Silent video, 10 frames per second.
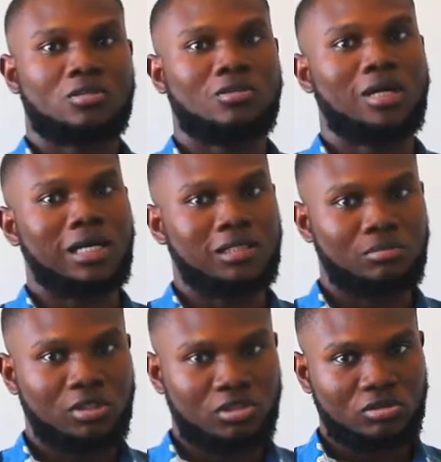So at
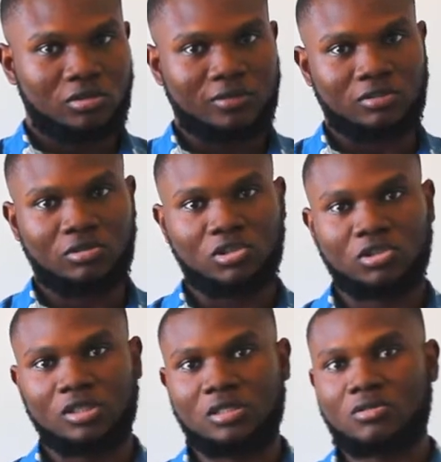the Ministry of
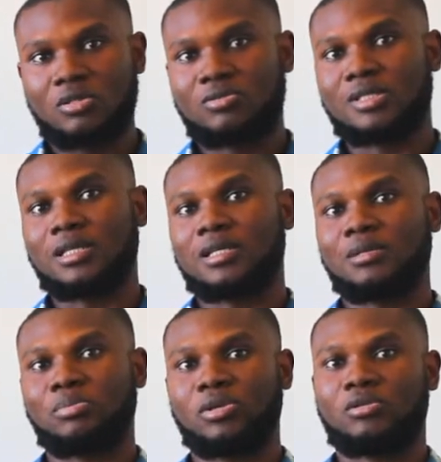Education, it's going to
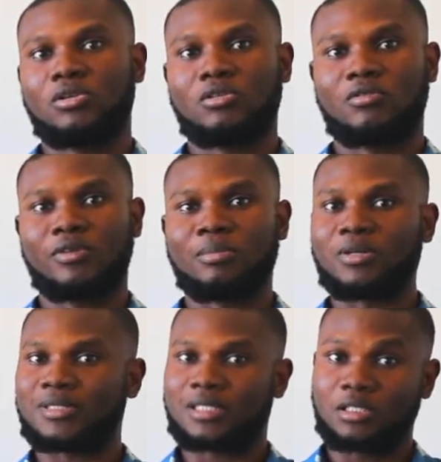take a period of
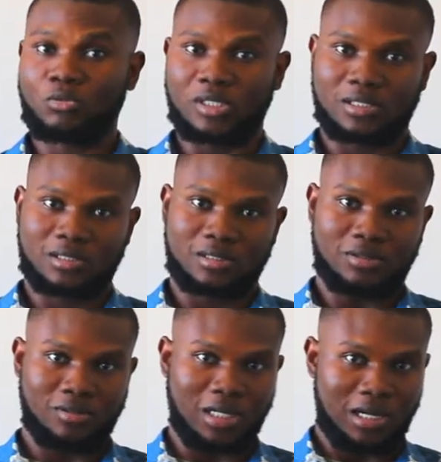about 3
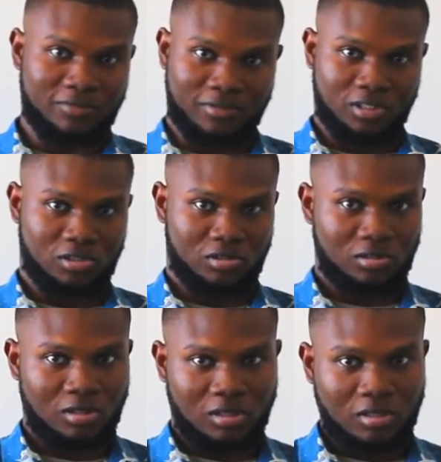weeks on
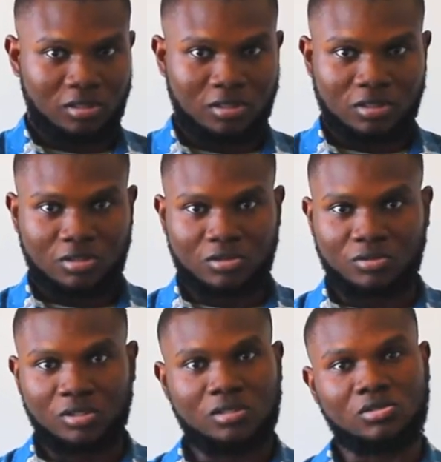average.
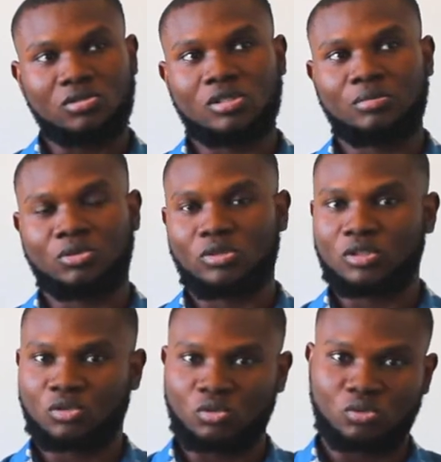So it's usually
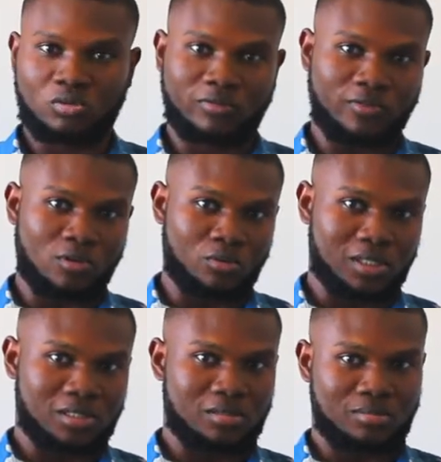between 2 to 4
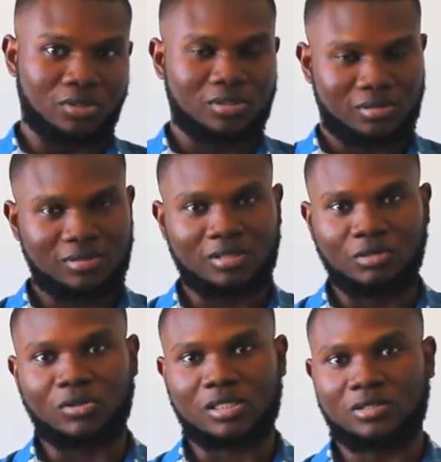weeks, but
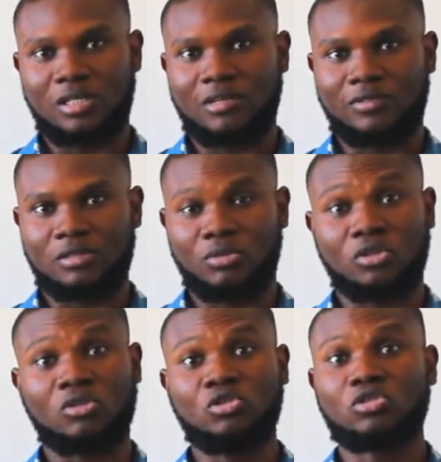3 weeks on average,
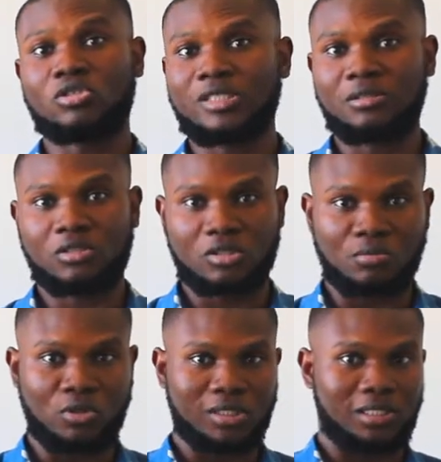but usually
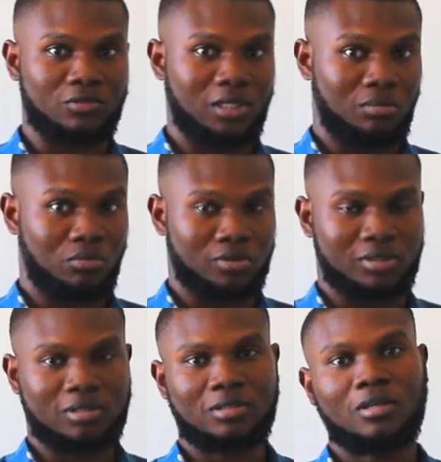not more than a
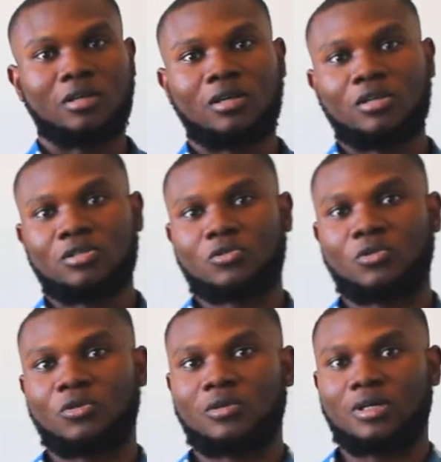month.
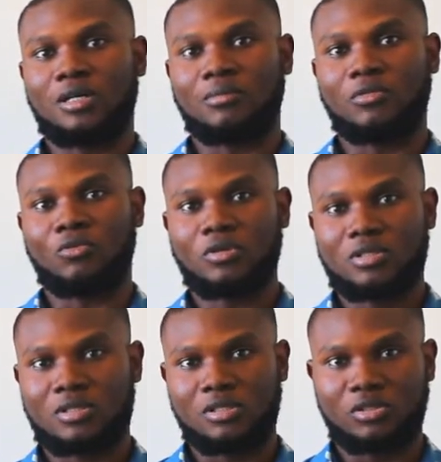So
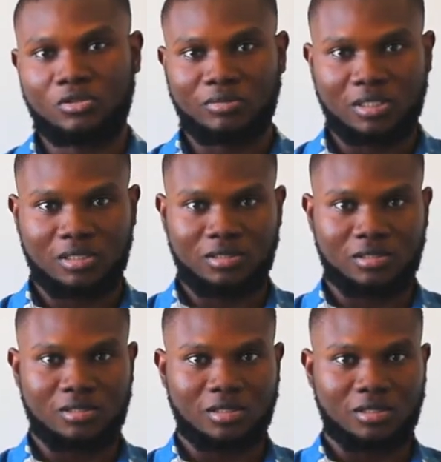once the document is